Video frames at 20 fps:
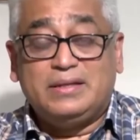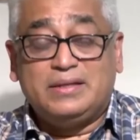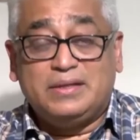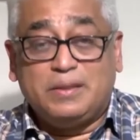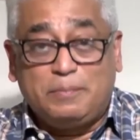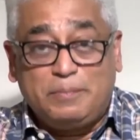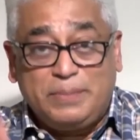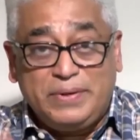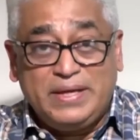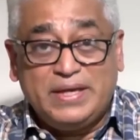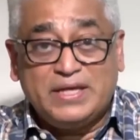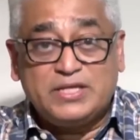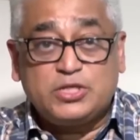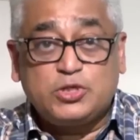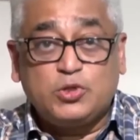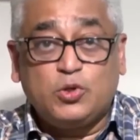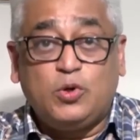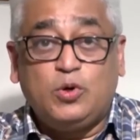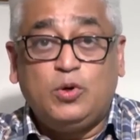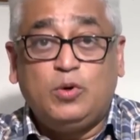The
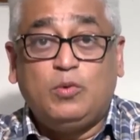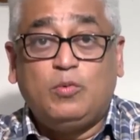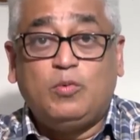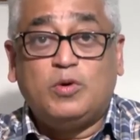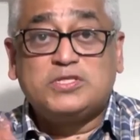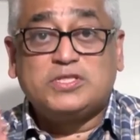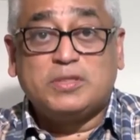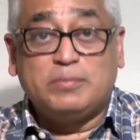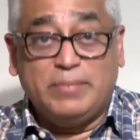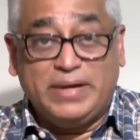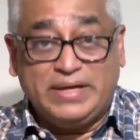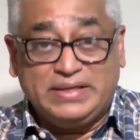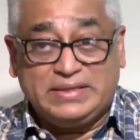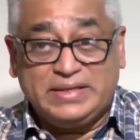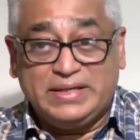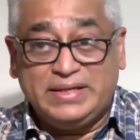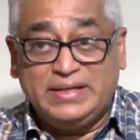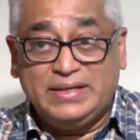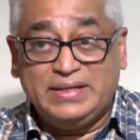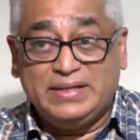PSO was a
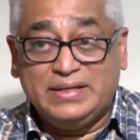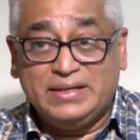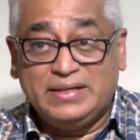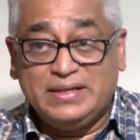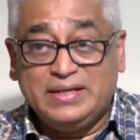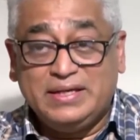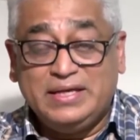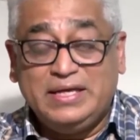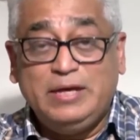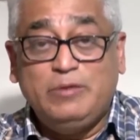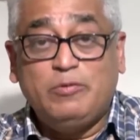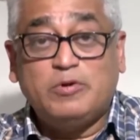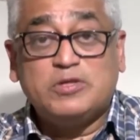Meitei. He